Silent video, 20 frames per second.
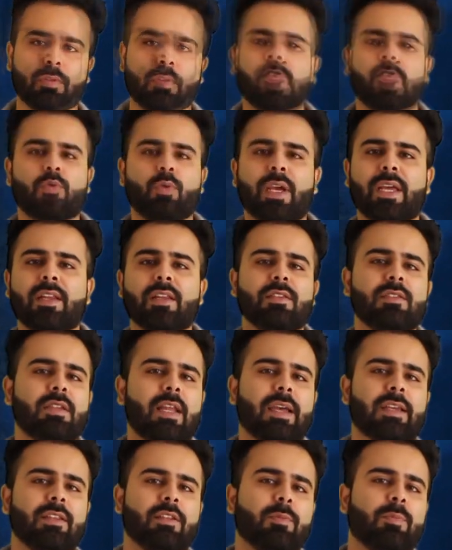So n is
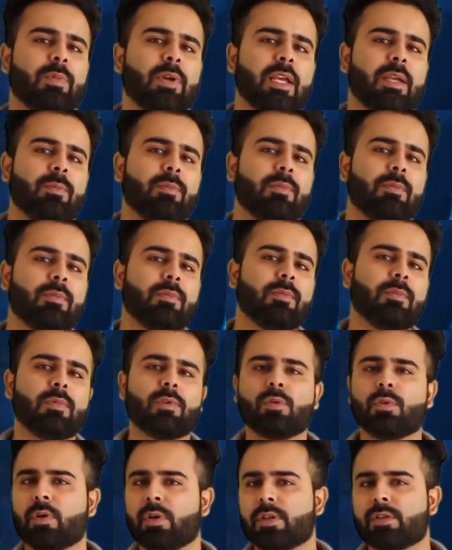neither prime
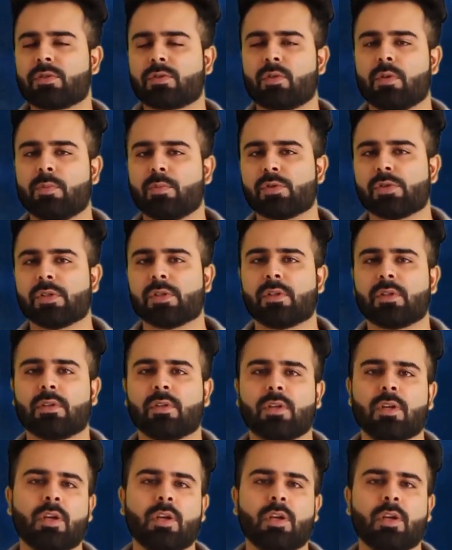nor its composite